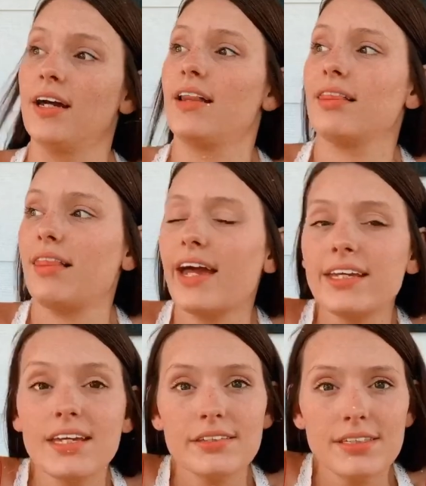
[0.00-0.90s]

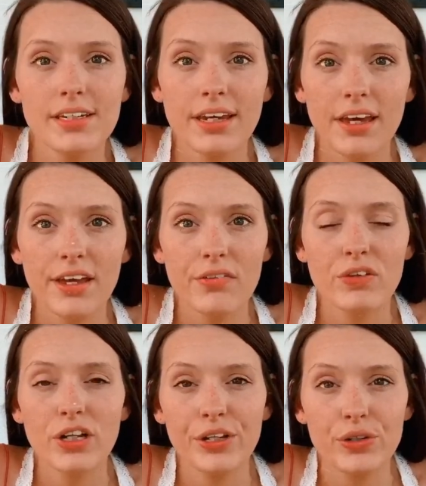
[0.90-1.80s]
liking to give
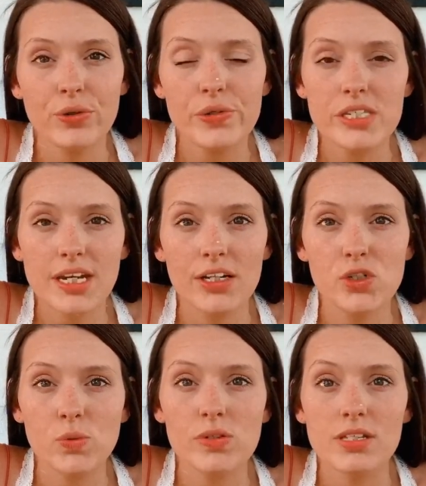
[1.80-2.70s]
clinical
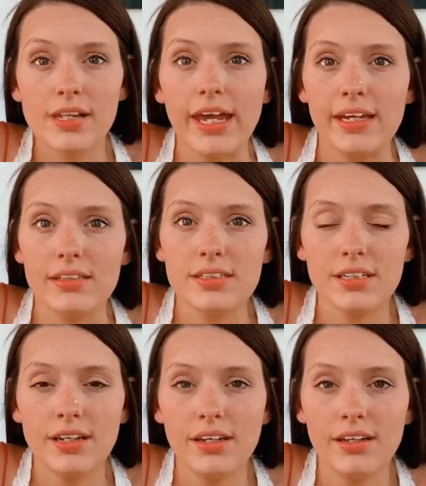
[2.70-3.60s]
schedules late
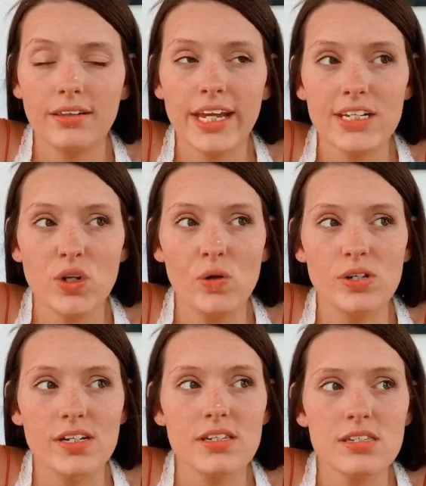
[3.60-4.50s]

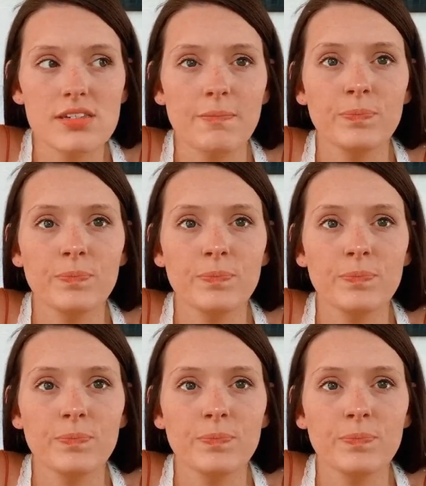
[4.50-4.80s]
notice.